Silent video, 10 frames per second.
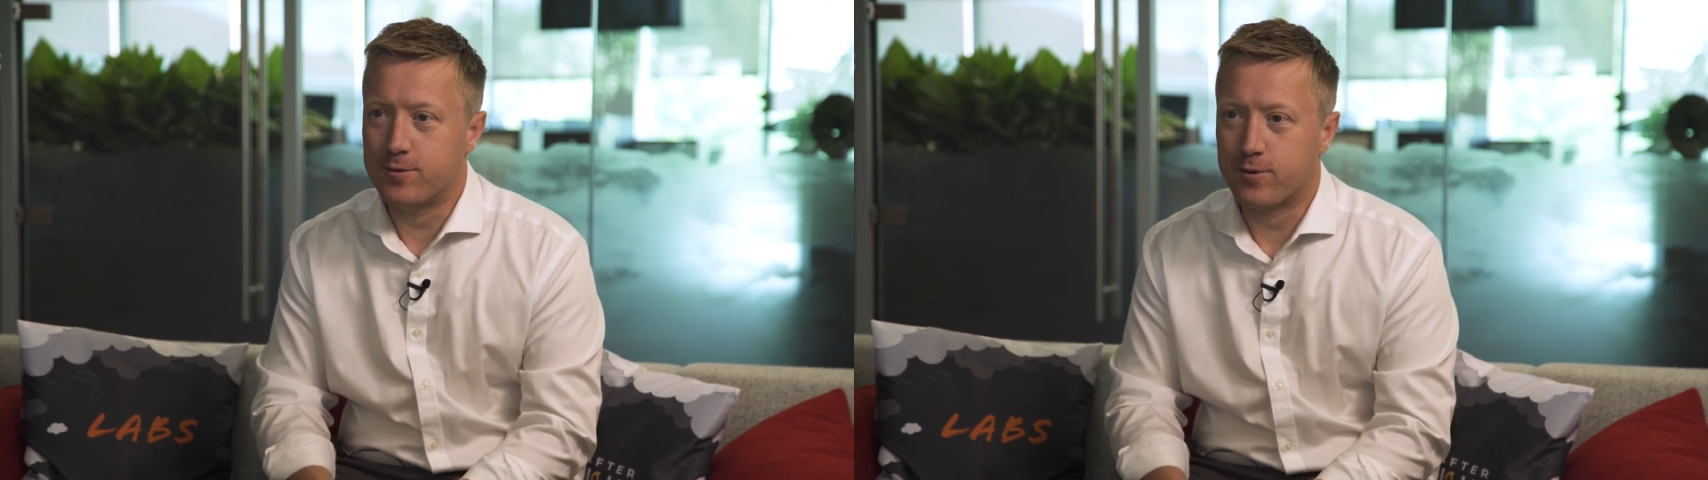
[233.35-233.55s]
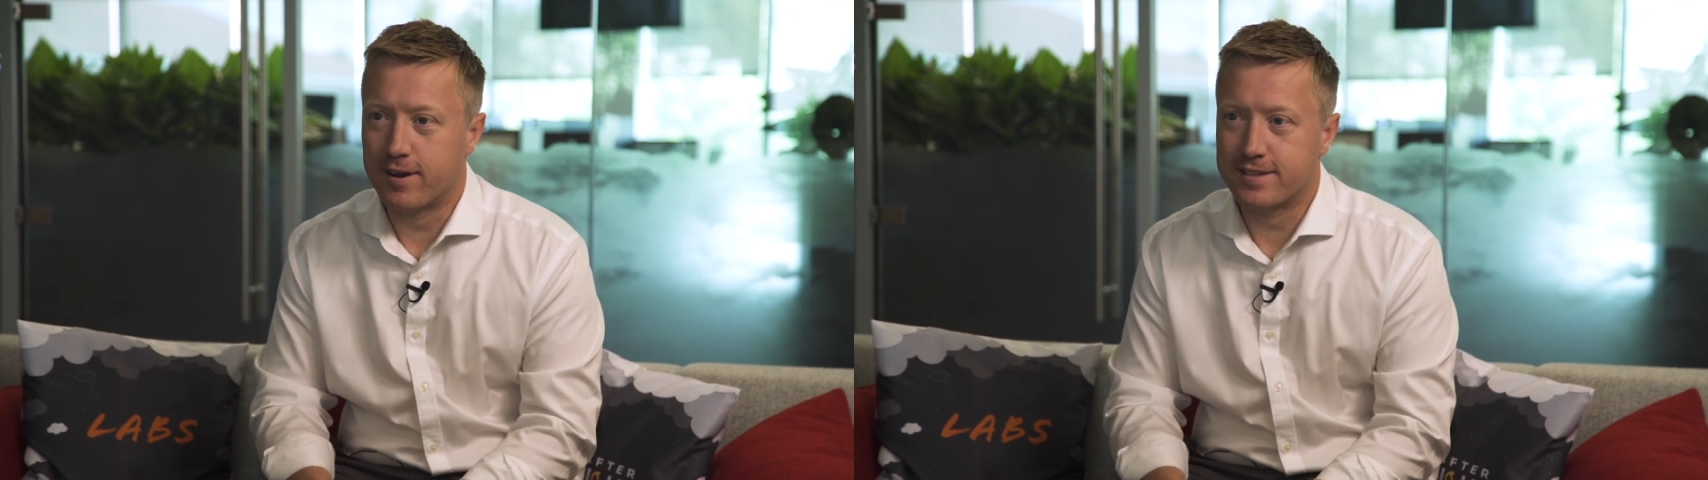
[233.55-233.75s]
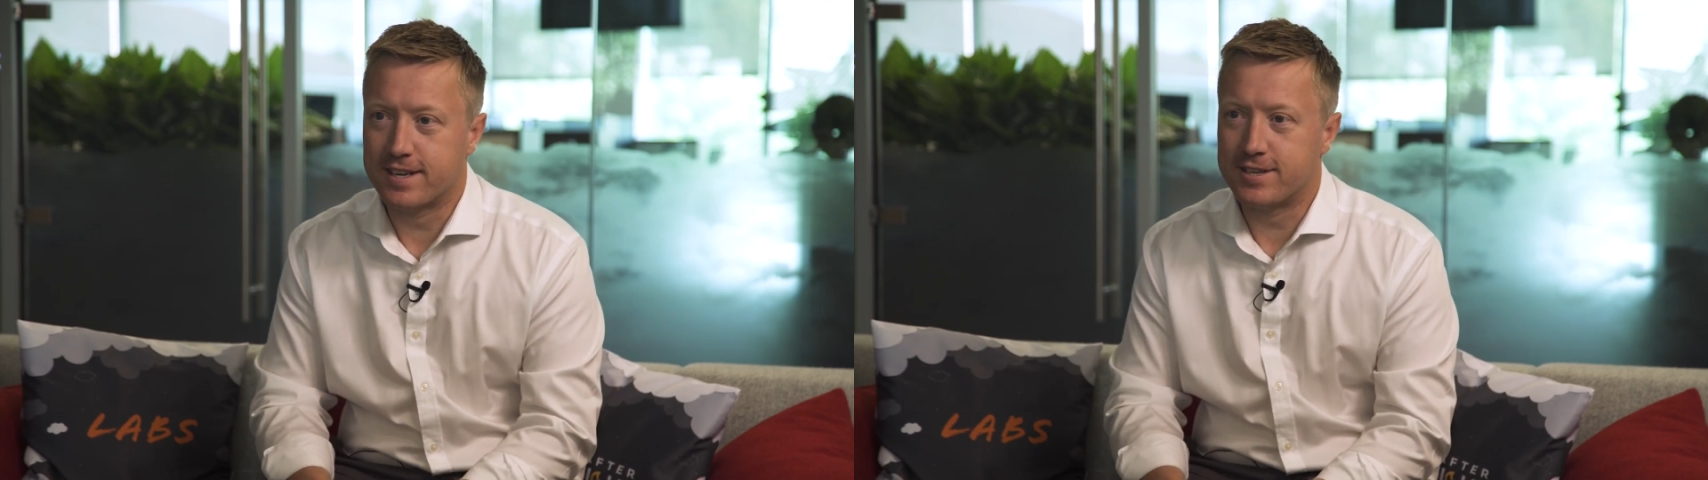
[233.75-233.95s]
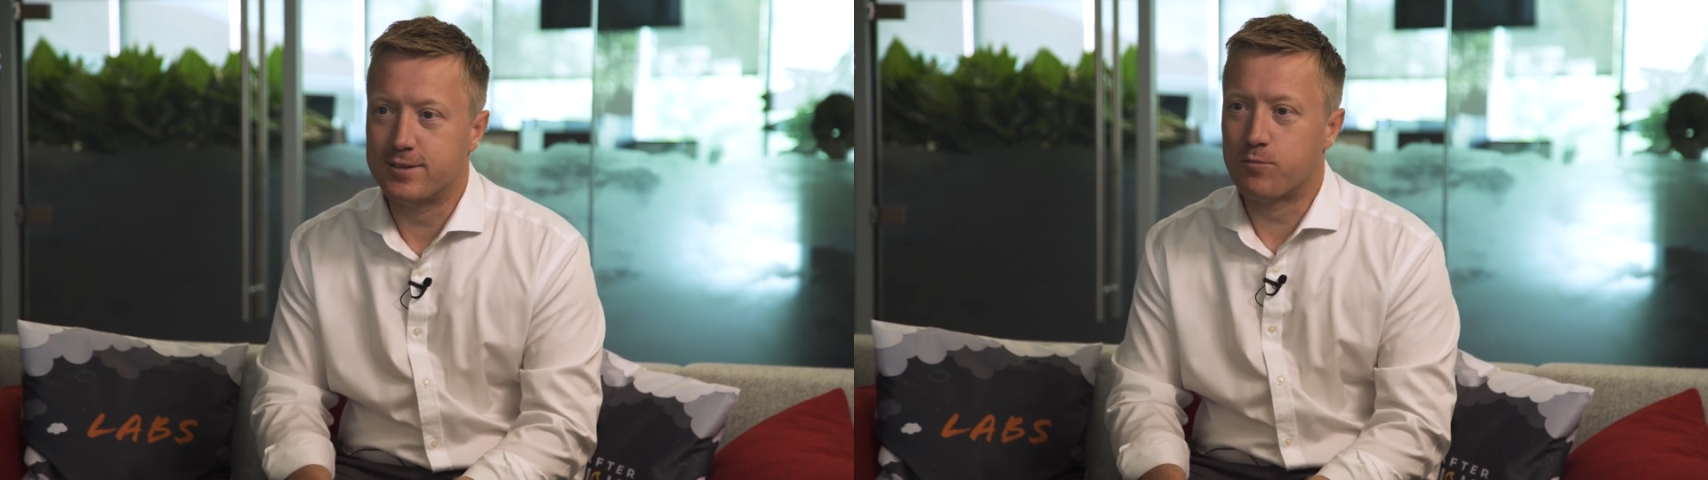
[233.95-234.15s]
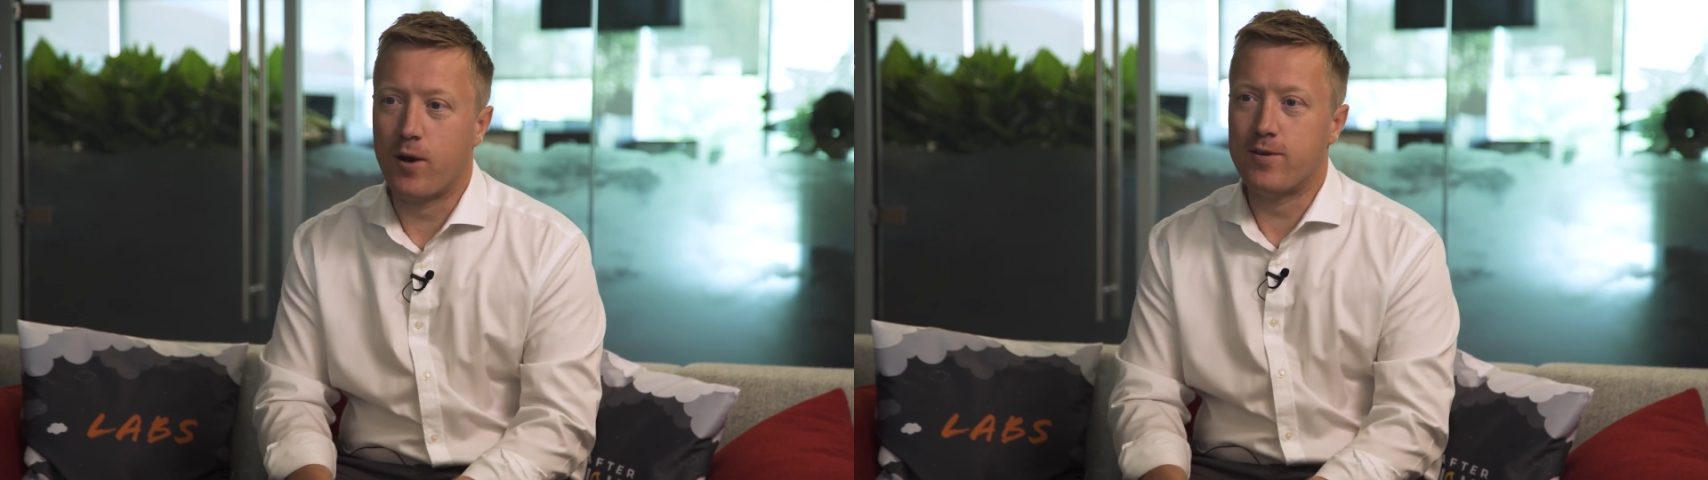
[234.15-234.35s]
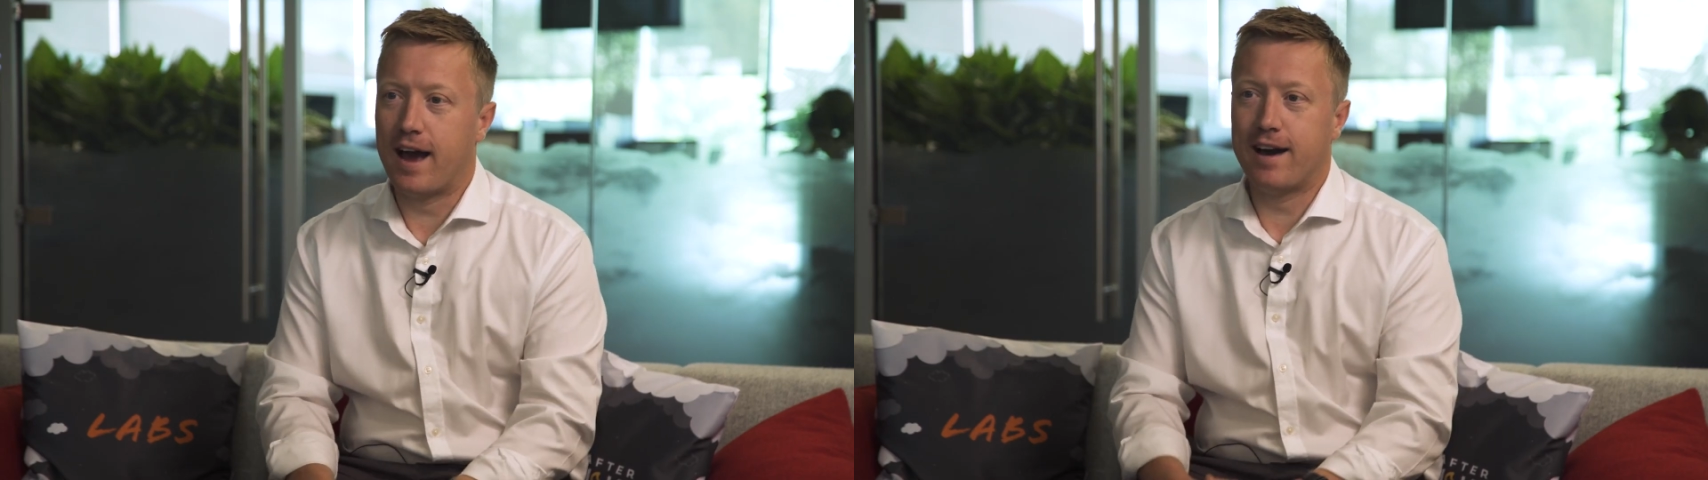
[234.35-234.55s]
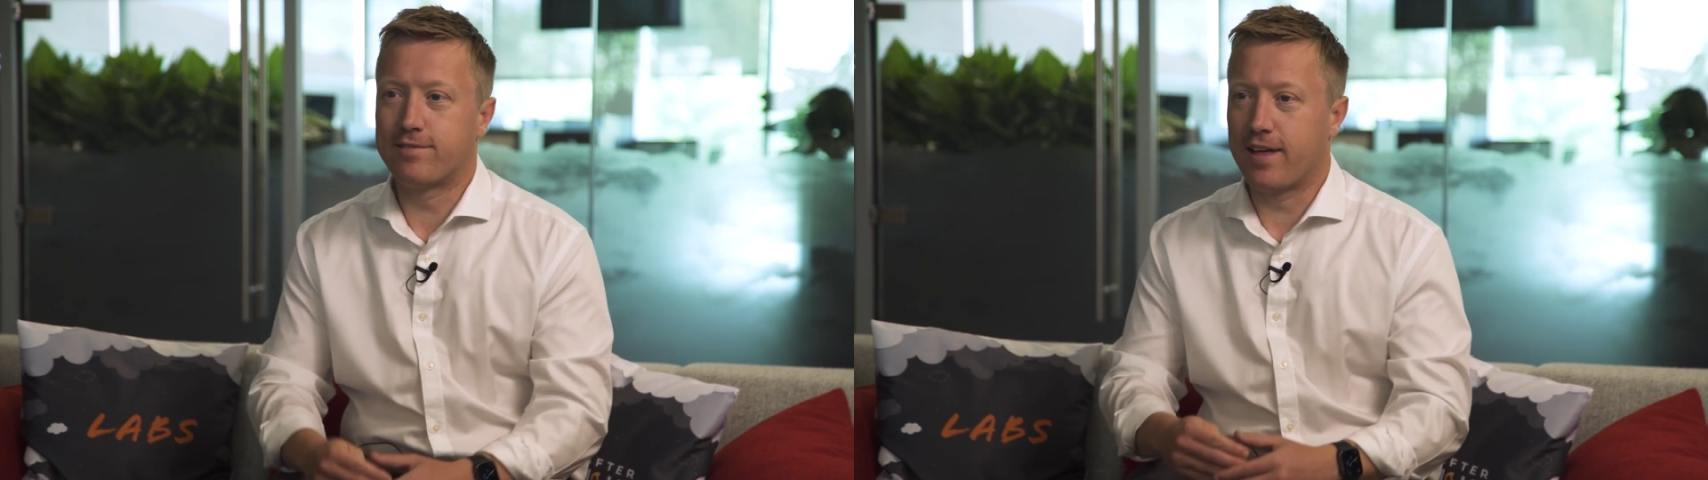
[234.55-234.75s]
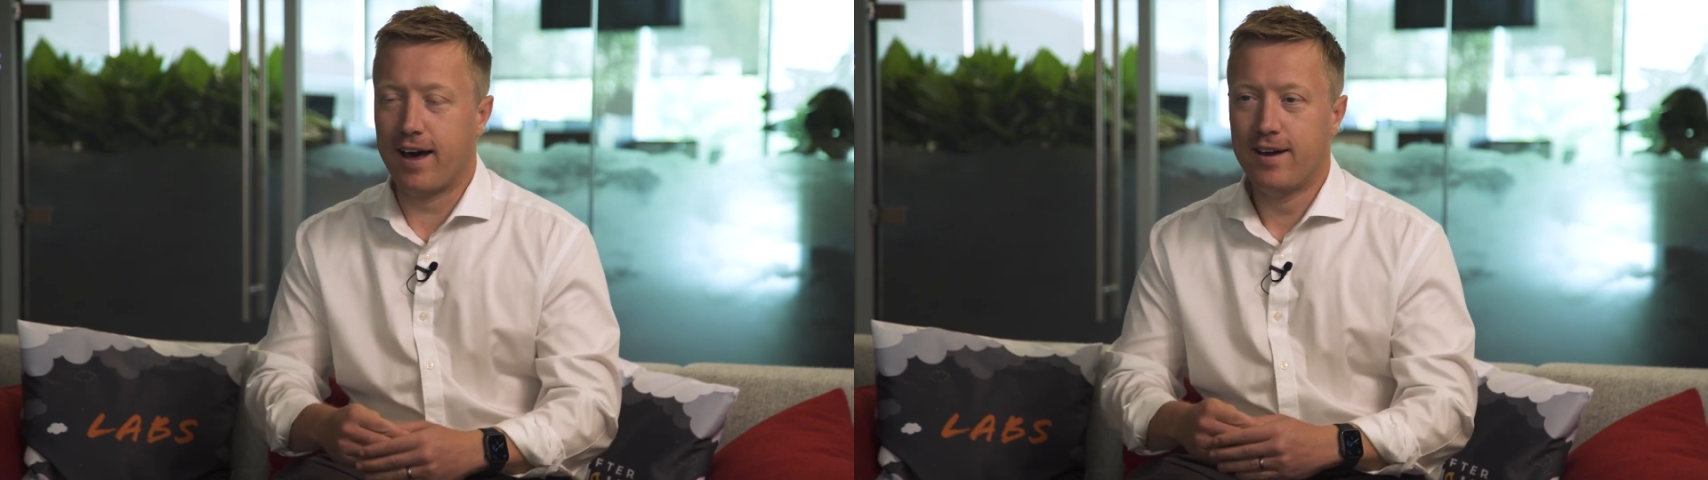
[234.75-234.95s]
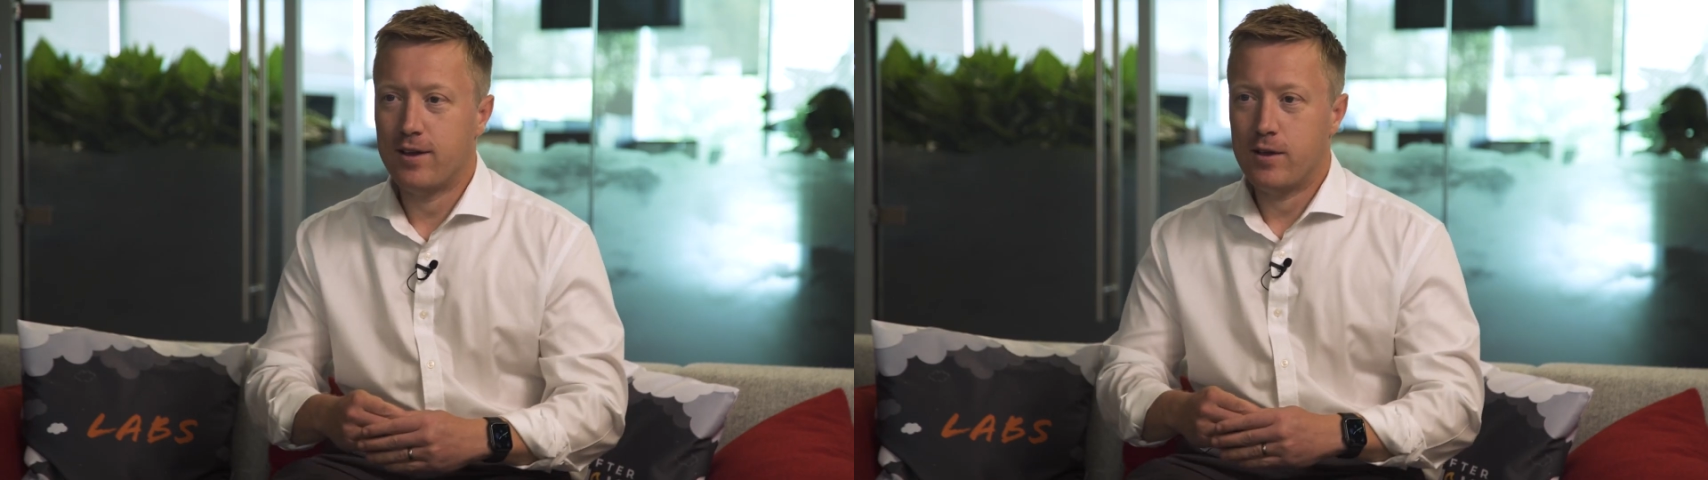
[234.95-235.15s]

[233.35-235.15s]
organisations won't have that